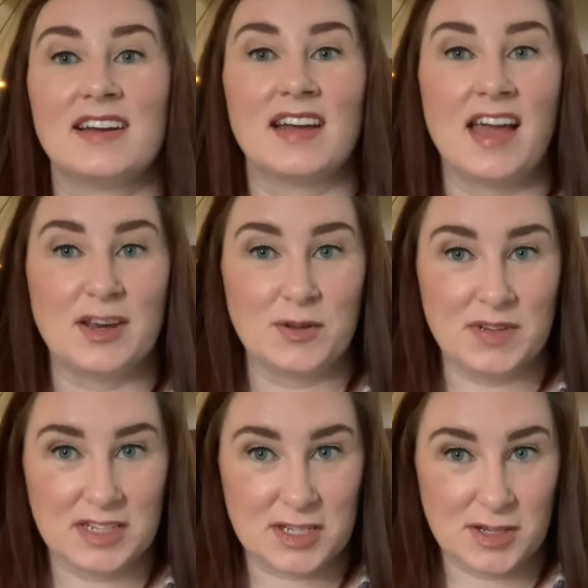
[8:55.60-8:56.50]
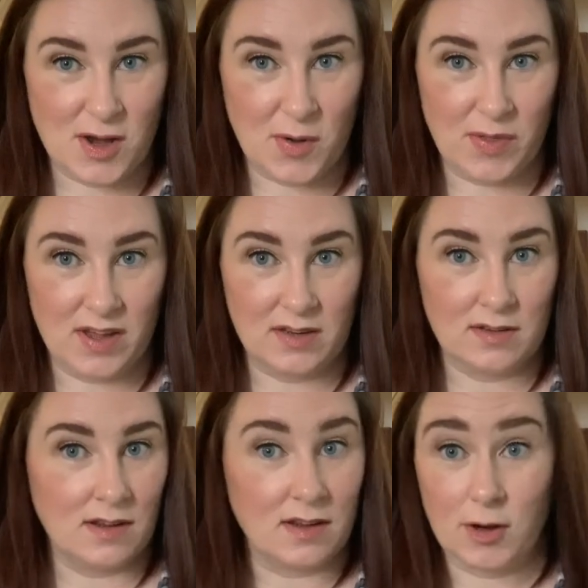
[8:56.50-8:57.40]
and you need to know that
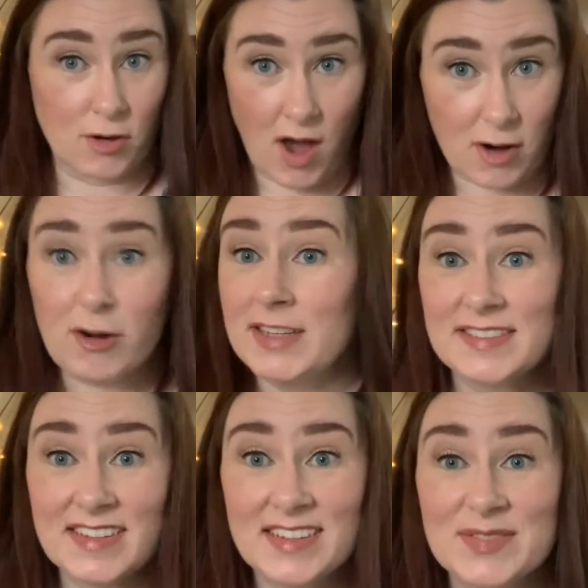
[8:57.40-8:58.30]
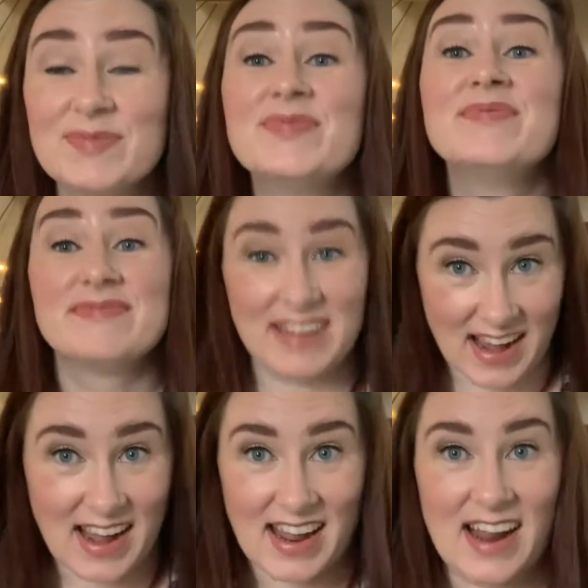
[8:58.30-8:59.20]
you're not crazy,
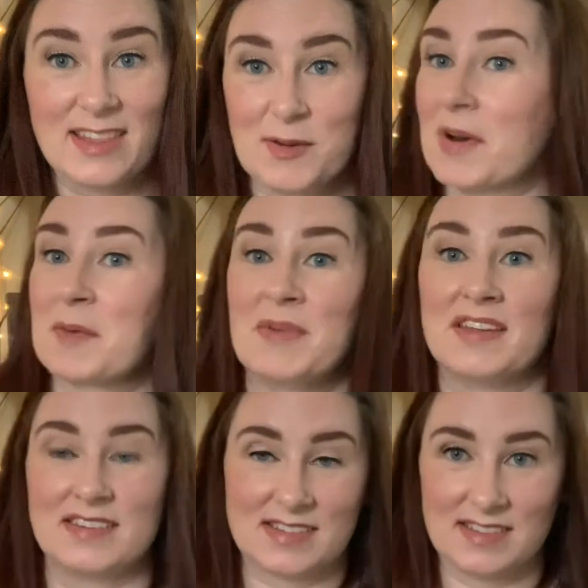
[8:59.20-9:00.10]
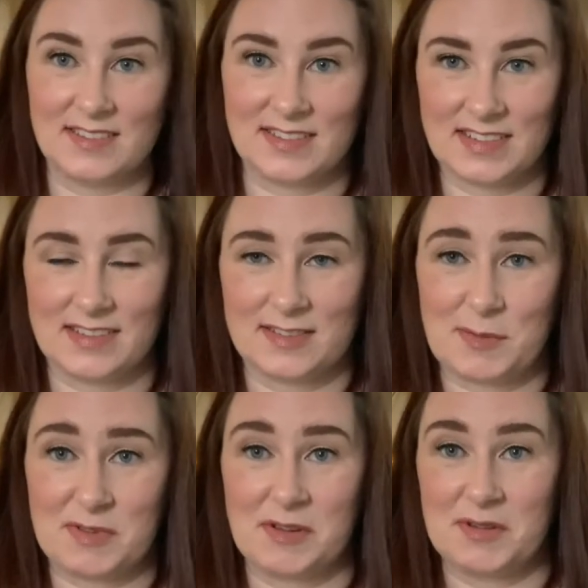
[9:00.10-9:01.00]
I highly recommend listening to this
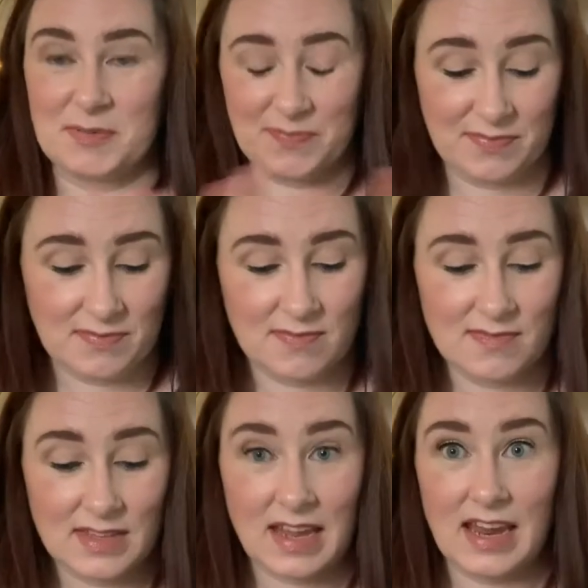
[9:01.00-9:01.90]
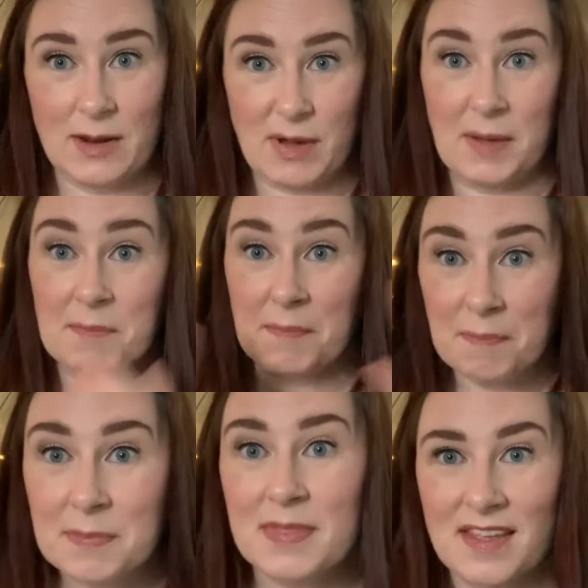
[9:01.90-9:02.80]
episode. Anyway,
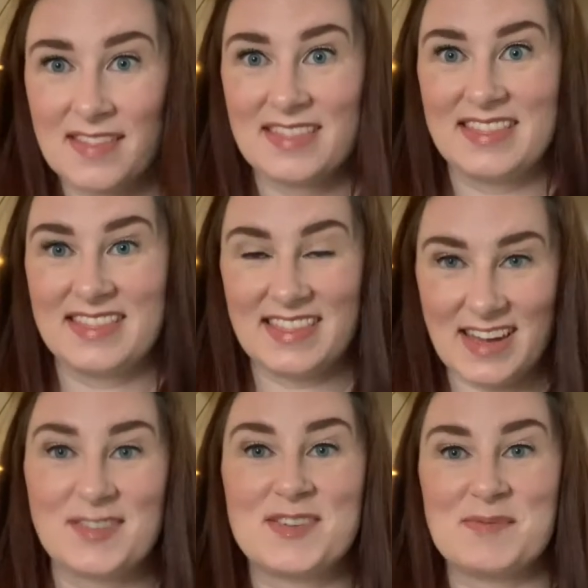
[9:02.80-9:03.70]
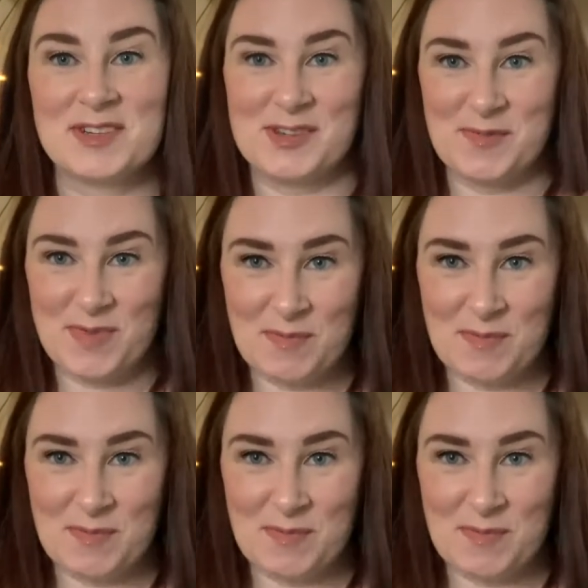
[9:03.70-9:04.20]
that's number 2, the